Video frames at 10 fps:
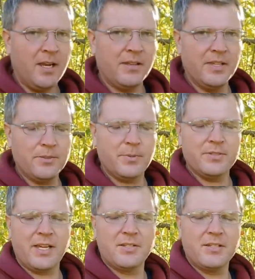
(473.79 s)
This one's
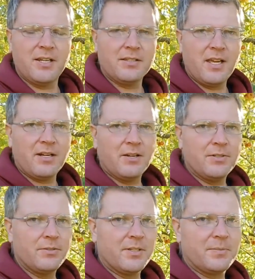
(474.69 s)
actually not that hard
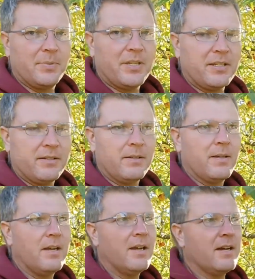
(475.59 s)
to explain
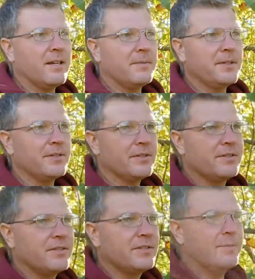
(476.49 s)
because
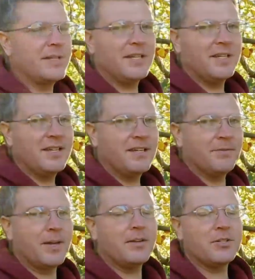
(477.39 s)
to me, if you
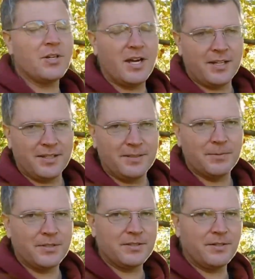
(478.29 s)
had a Jonathan,
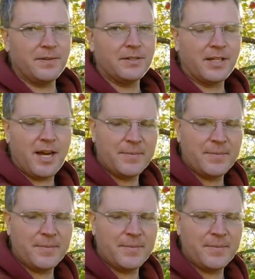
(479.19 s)
which is a fairly common